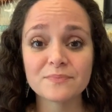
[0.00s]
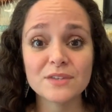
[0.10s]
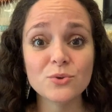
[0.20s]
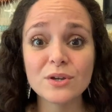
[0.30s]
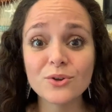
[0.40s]

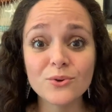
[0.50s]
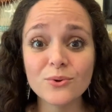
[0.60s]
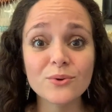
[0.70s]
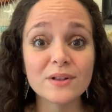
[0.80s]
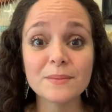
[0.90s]
You can
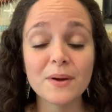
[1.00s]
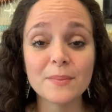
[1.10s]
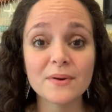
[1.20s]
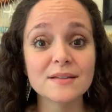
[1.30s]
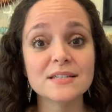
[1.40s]
Google it,
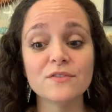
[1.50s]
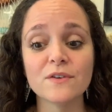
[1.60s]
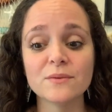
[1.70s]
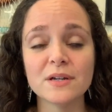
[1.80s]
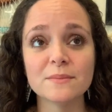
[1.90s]
Paparazzi
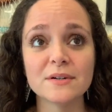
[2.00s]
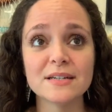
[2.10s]
phone number.